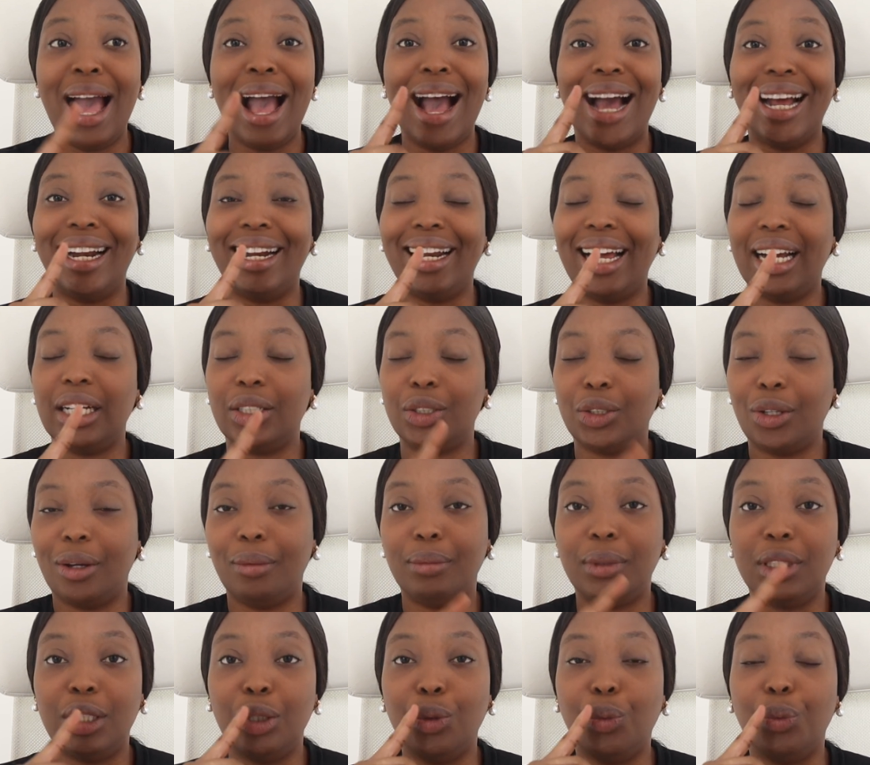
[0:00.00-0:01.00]
And that's
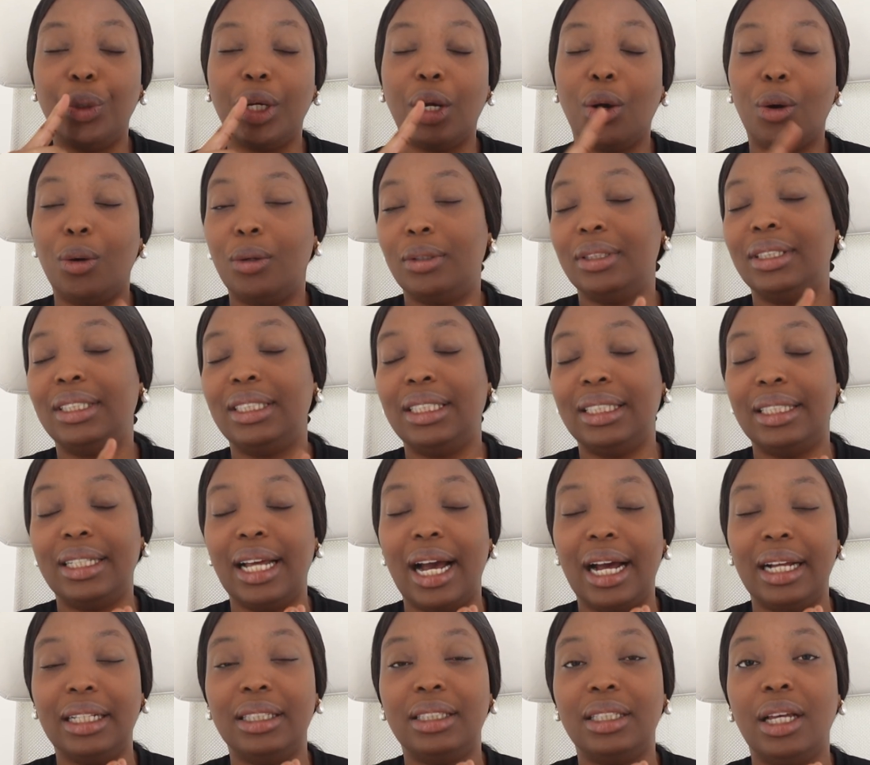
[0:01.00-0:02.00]
something we
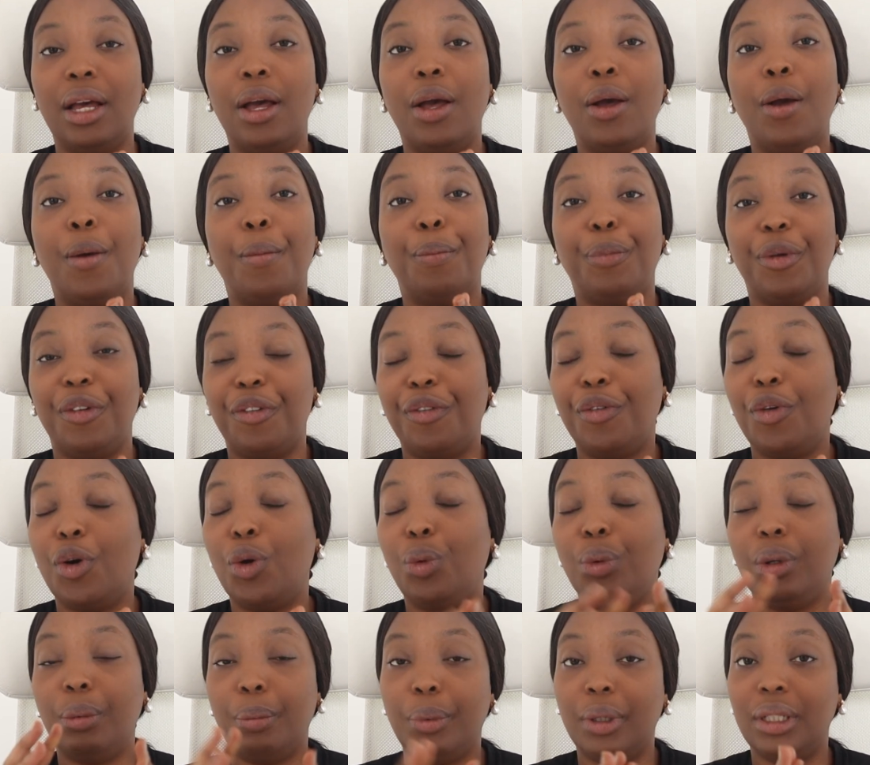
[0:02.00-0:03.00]
considered before
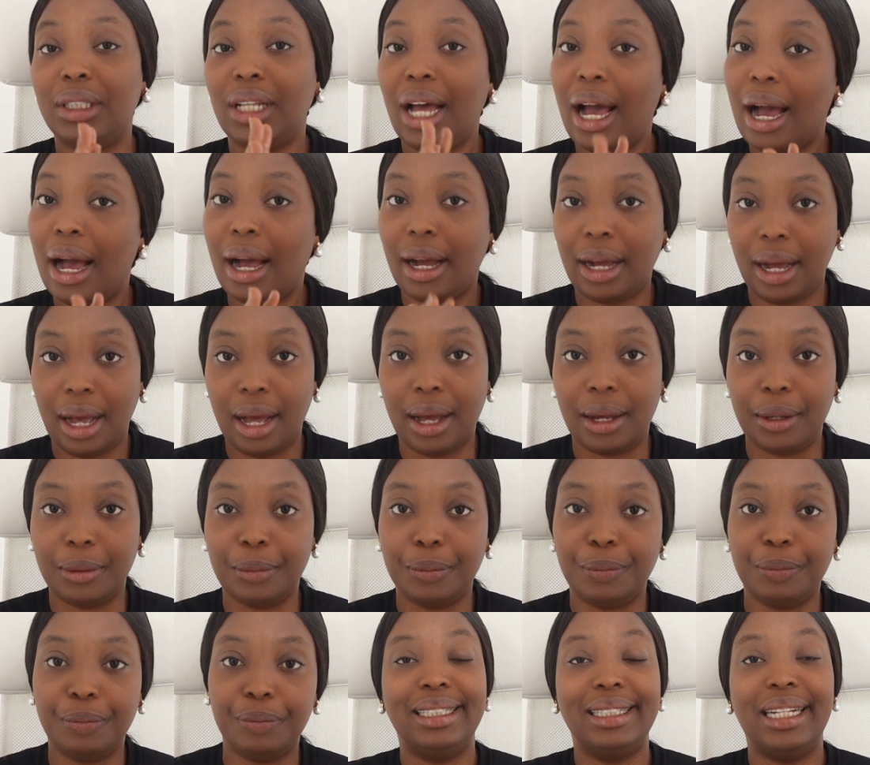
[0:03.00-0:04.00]
we bought our car.
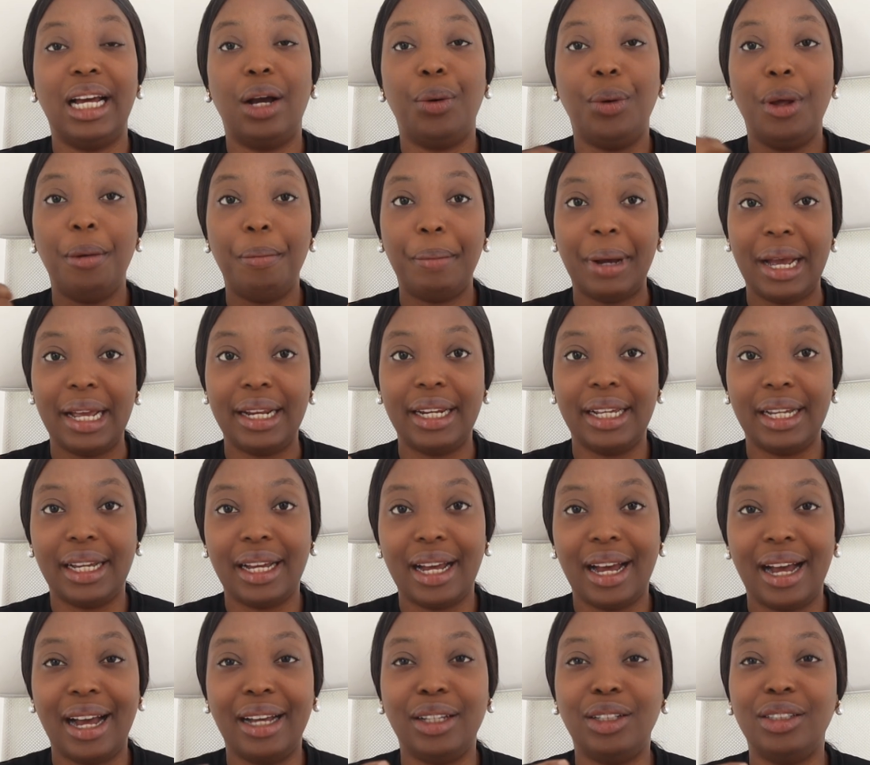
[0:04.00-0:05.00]
Now, when buying a
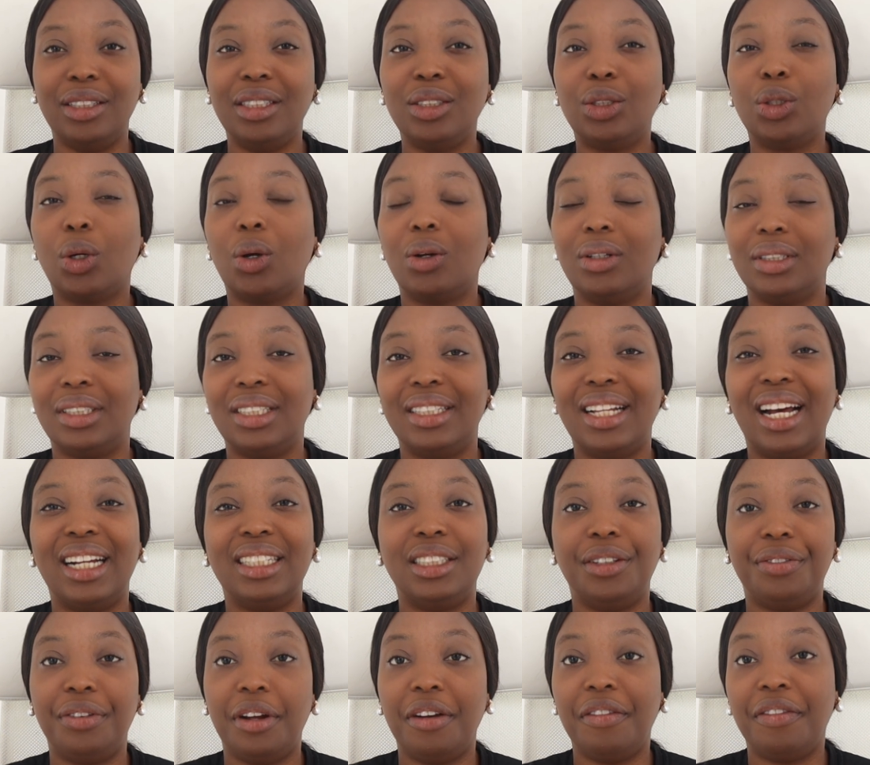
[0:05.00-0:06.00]
car, you need to consider
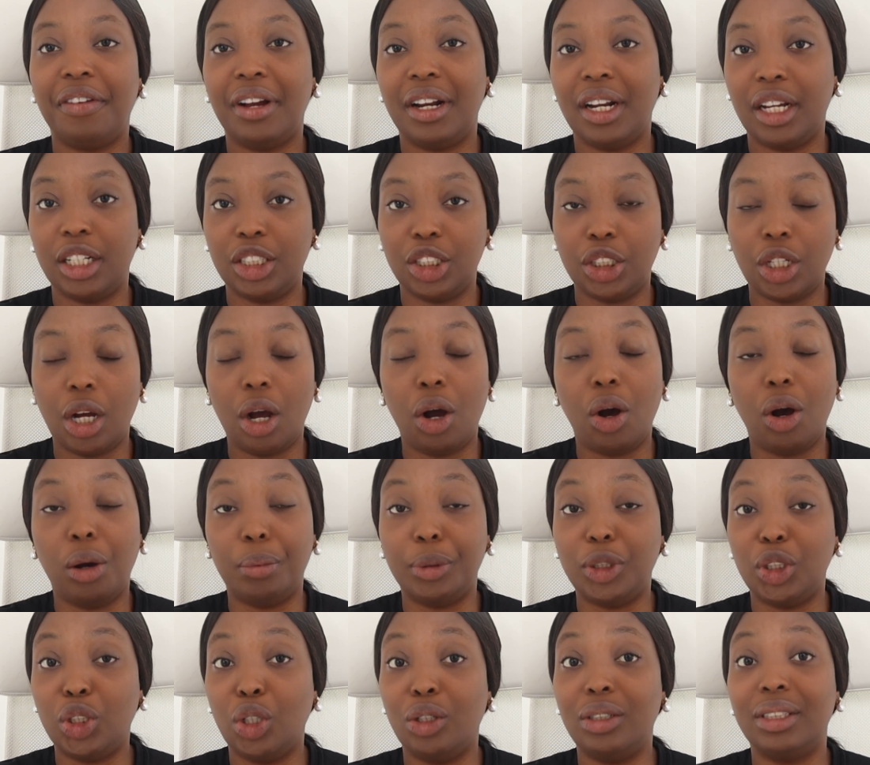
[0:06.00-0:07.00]
different financial
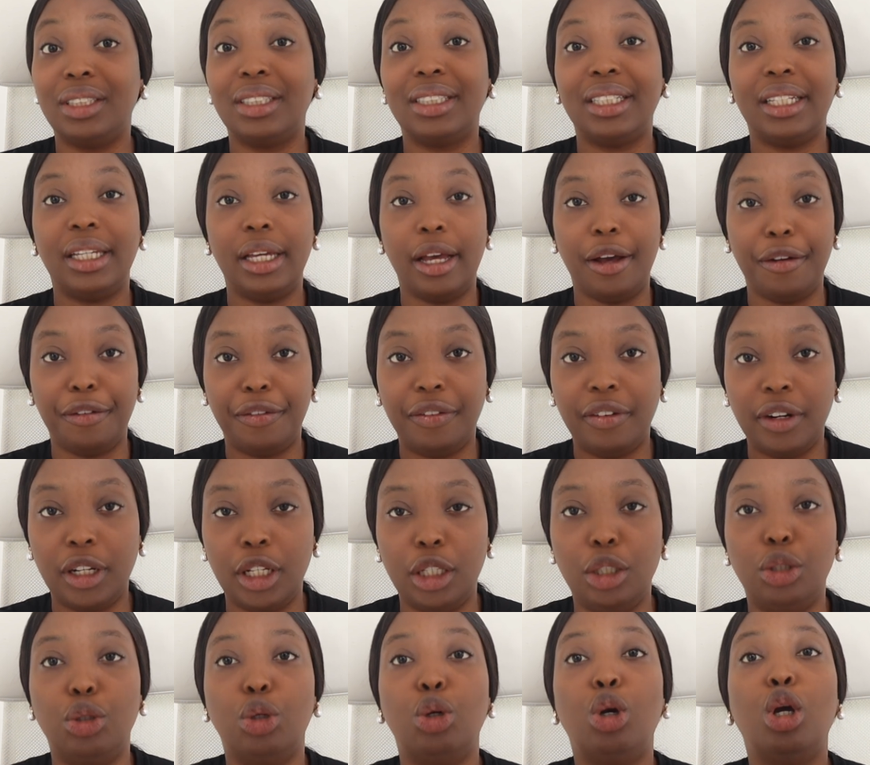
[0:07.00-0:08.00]
options
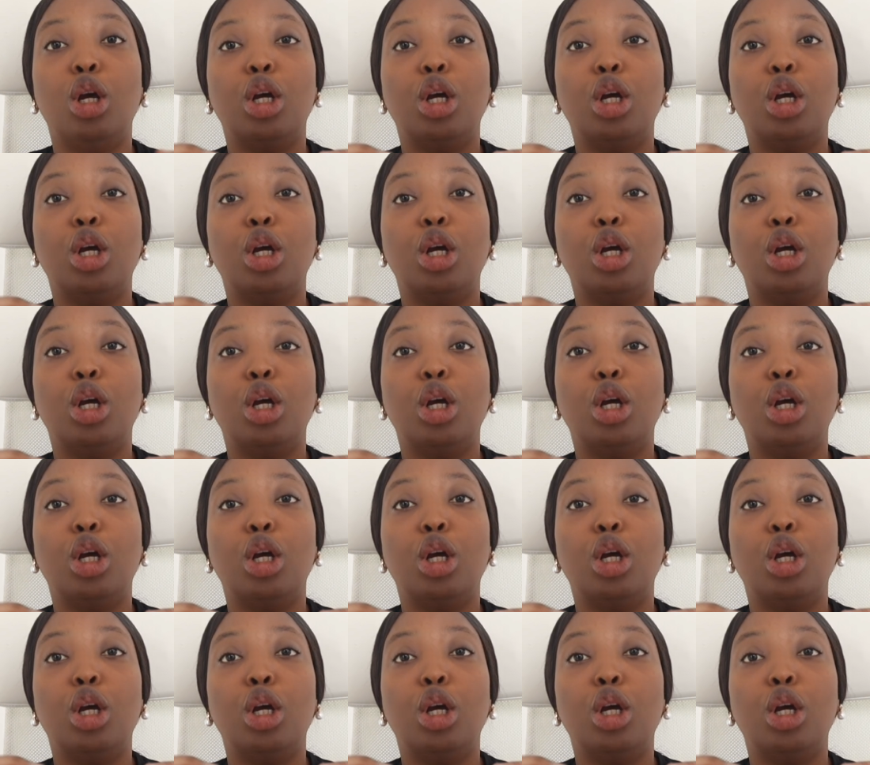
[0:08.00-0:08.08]
carefully.